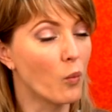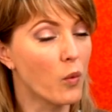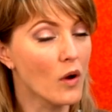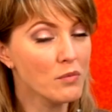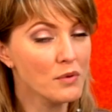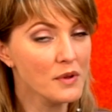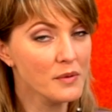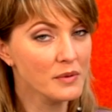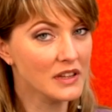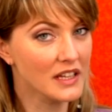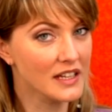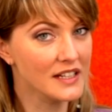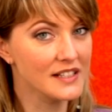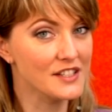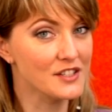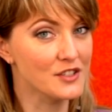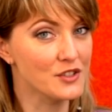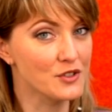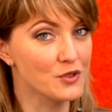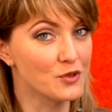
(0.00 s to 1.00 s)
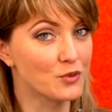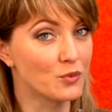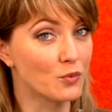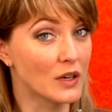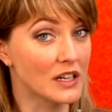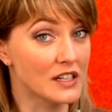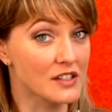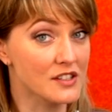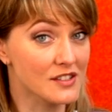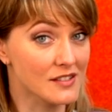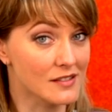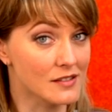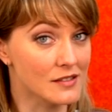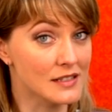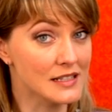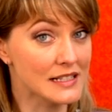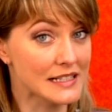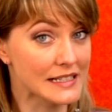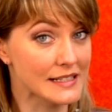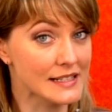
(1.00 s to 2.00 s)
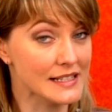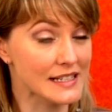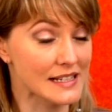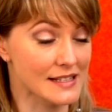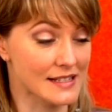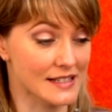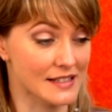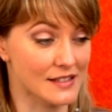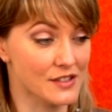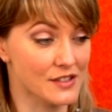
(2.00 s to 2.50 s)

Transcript: what we would like to do when a certain disk is